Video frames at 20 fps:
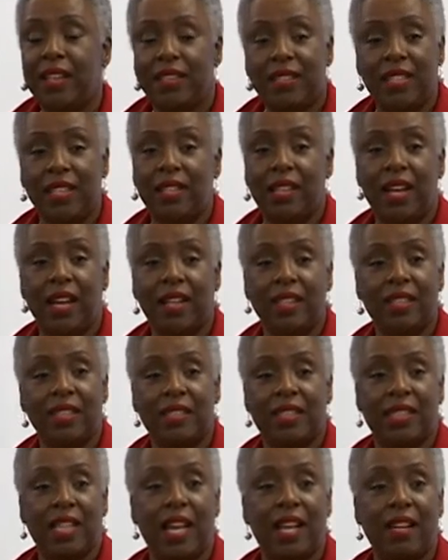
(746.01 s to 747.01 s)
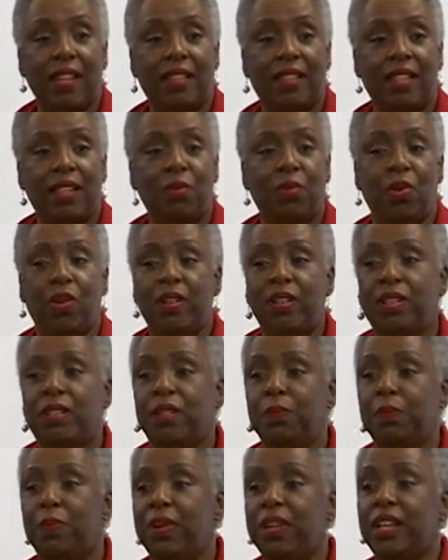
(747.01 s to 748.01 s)
TDOT decided they wanted
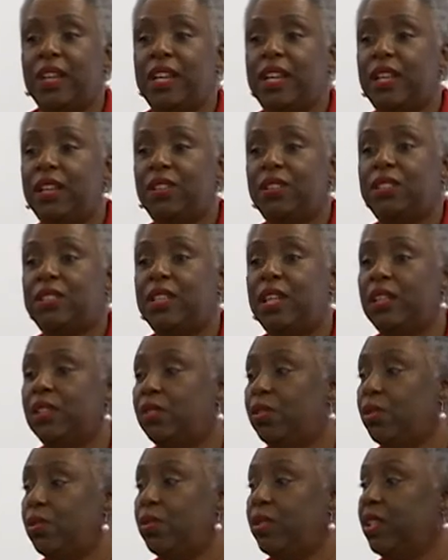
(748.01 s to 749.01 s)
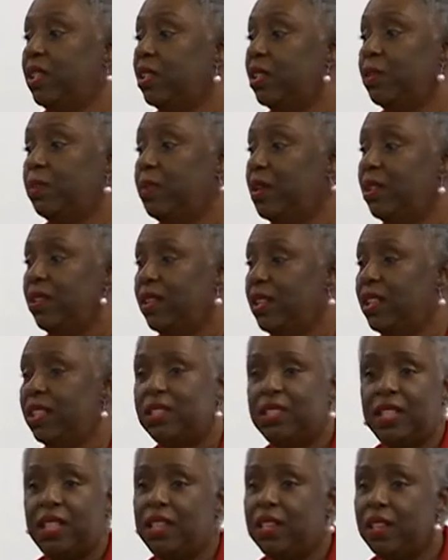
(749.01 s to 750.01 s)
to bring an interstate through, and the community
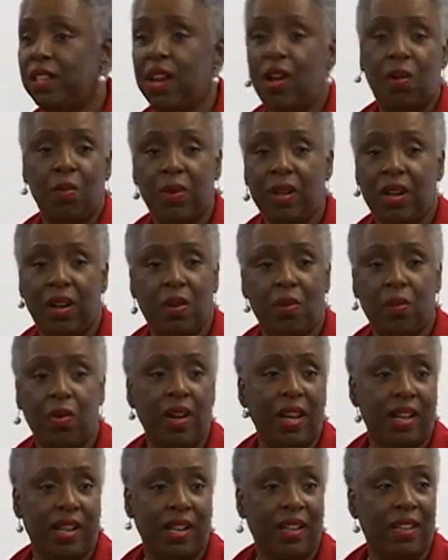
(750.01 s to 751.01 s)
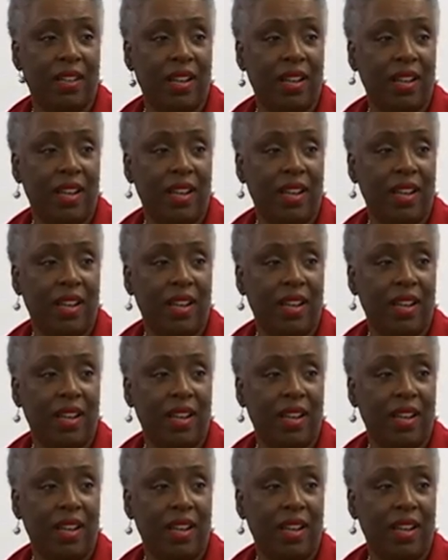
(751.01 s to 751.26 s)
said, no, we don't want it.